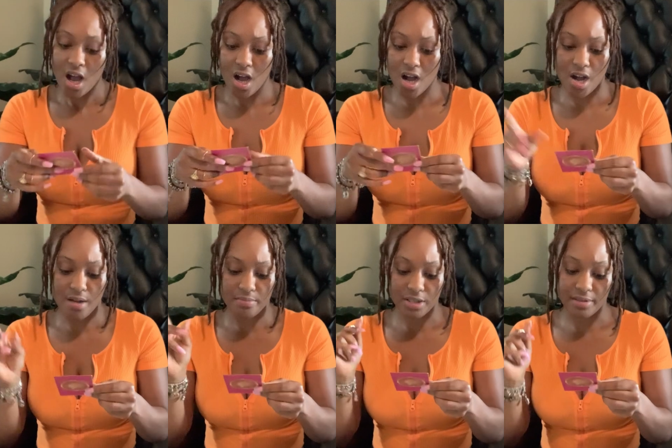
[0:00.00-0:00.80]

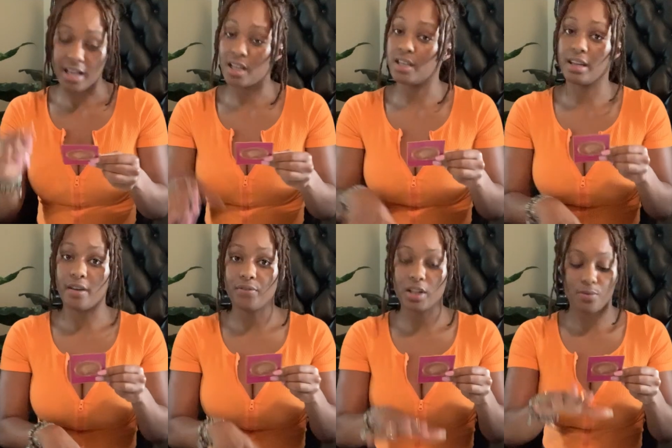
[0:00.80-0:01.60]
So that can
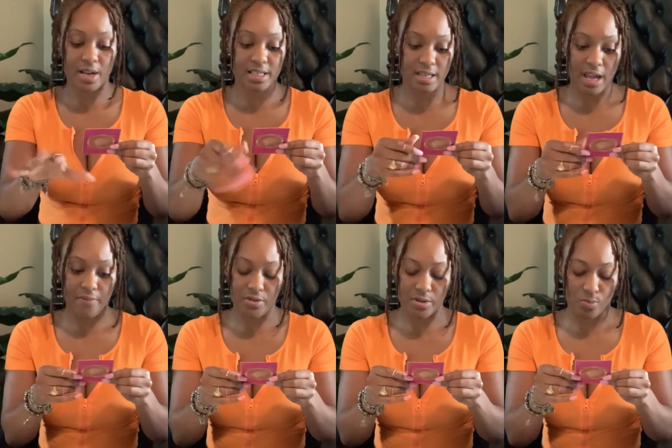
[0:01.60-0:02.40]
definitely
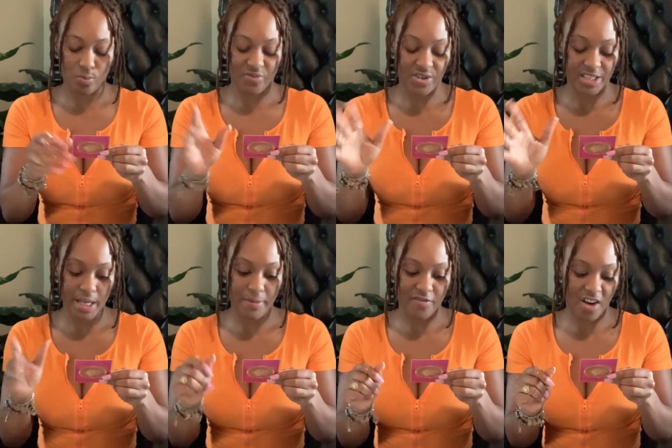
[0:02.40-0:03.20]
resonate for
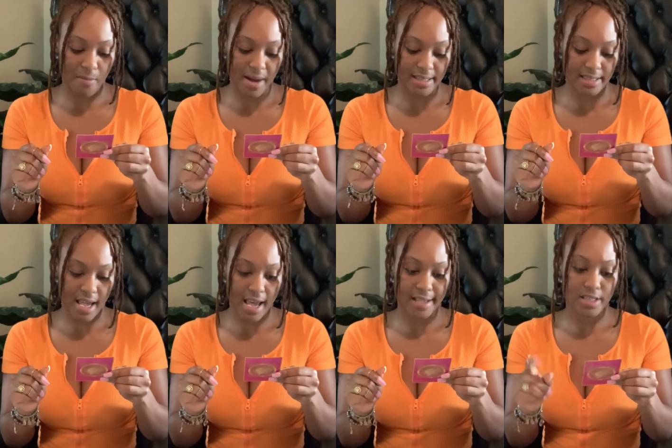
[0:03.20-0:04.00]
some of my
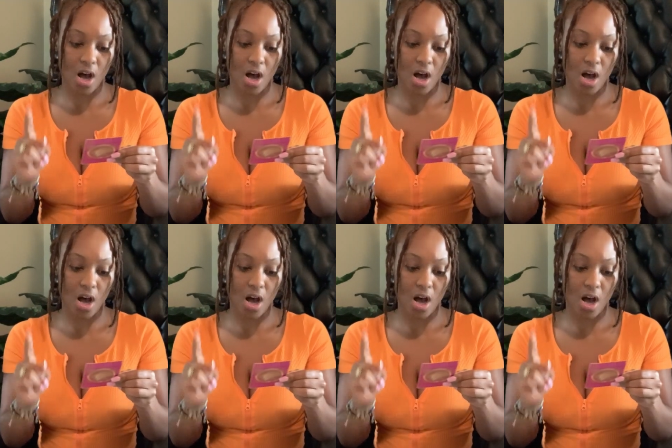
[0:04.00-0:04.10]
Sags.